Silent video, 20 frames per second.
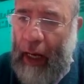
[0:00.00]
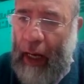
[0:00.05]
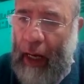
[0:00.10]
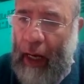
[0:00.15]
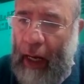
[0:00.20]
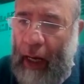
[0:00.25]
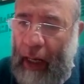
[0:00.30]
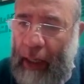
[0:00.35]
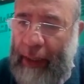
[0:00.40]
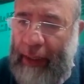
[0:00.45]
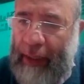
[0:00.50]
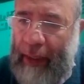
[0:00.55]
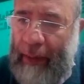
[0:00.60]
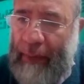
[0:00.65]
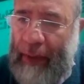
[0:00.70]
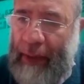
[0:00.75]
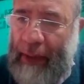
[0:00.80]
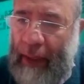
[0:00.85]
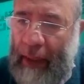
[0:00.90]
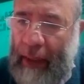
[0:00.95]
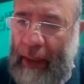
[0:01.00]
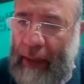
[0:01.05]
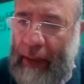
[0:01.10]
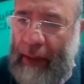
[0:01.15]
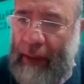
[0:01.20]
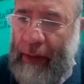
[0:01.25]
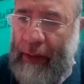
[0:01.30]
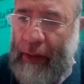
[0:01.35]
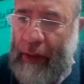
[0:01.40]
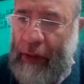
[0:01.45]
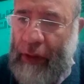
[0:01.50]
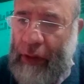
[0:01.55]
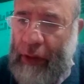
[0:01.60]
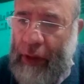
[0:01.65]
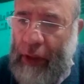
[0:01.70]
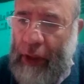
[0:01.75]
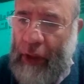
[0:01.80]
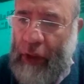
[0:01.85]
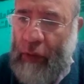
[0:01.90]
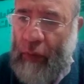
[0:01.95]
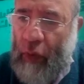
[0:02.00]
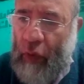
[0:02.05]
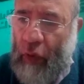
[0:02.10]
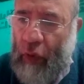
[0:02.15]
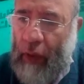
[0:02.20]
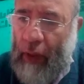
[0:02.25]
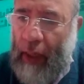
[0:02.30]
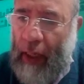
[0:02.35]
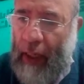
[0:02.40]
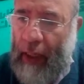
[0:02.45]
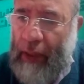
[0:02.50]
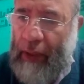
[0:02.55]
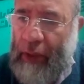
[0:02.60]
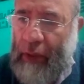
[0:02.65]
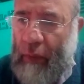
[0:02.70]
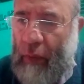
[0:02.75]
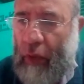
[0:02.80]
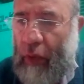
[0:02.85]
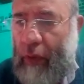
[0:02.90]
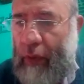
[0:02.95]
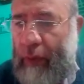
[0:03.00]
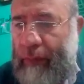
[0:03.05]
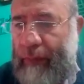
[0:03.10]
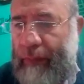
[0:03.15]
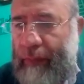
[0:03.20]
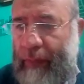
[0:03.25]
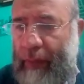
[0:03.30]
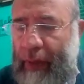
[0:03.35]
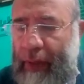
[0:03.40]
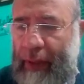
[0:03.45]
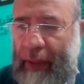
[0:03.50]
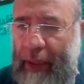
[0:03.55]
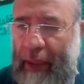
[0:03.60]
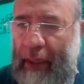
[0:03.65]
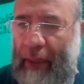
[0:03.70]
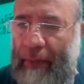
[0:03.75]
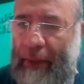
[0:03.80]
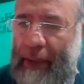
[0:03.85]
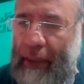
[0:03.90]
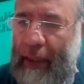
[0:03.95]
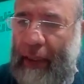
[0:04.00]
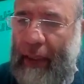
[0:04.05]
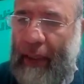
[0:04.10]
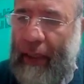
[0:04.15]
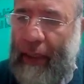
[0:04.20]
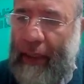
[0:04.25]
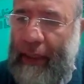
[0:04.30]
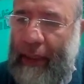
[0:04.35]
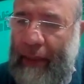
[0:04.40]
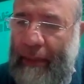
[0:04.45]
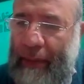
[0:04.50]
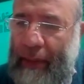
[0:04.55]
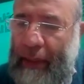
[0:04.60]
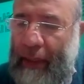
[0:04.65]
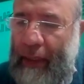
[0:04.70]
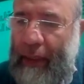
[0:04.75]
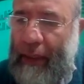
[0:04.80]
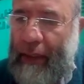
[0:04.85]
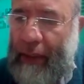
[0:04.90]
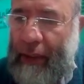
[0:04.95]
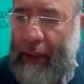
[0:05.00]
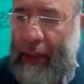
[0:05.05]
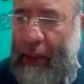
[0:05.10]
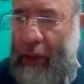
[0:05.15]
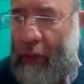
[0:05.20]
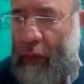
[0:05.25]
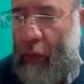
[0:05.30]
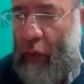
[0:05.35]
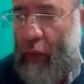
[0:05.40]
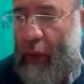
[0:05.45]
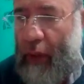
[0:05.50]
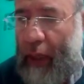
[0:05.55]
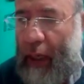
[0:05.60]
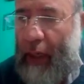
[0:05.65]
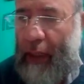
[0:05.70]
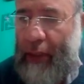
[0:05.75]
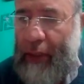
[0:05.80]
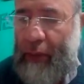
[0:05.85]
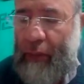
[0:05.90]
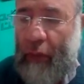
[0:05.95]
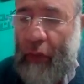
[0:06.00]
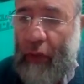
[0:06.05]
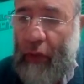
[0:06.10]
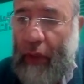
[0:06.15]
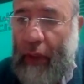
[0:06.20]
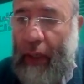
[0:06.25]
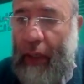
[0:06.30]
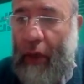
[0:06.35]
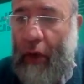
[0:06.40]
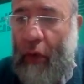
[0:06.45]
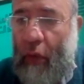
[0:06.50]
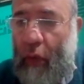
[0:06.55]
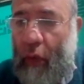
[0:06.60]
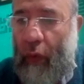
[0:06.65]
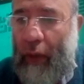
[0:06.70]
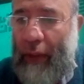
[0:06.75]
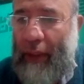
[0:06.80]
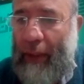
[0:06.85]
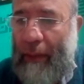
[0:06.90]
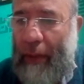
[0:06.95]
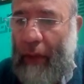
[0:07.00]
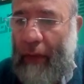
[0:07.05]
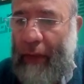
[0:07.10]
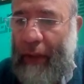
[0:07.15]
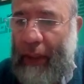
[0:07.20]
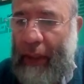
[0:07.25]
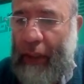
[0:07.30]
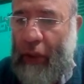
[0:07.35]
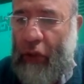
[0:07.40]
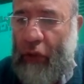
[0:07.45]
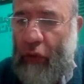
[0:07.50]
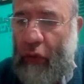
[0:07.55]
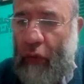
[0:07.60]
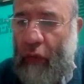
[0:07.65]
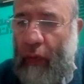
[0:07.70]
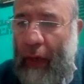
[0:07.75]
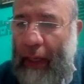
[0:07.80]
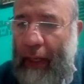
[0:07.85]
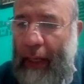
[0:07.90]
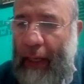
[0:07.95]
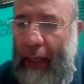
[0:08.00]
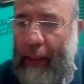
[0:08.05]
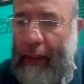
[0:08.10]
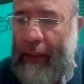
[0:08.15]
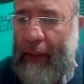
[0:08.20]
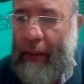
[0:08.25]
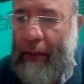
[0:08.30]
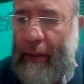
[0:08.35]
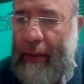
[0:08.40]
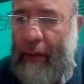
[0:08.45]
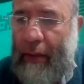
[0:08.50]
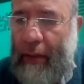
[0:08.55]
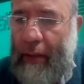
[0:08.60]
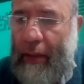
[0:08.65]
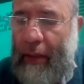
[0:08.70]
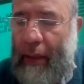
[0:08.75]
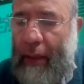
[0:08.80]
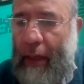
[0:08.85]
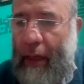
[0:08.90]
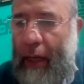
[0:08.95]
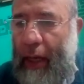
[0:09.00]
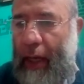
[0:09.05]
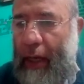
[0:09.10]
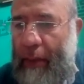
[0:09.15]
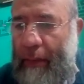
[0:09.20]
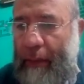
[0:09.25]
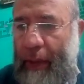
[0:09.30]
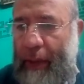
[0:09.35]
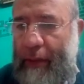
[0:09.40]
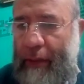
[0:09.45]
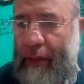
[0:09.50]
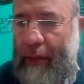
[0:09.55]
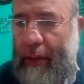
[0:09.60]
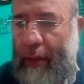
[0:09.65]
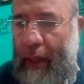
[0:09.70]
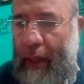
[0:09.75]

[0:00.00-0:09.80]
R capital, T small, R small. T capital, R capital, T small, R small. What about the ratio 100 hybrid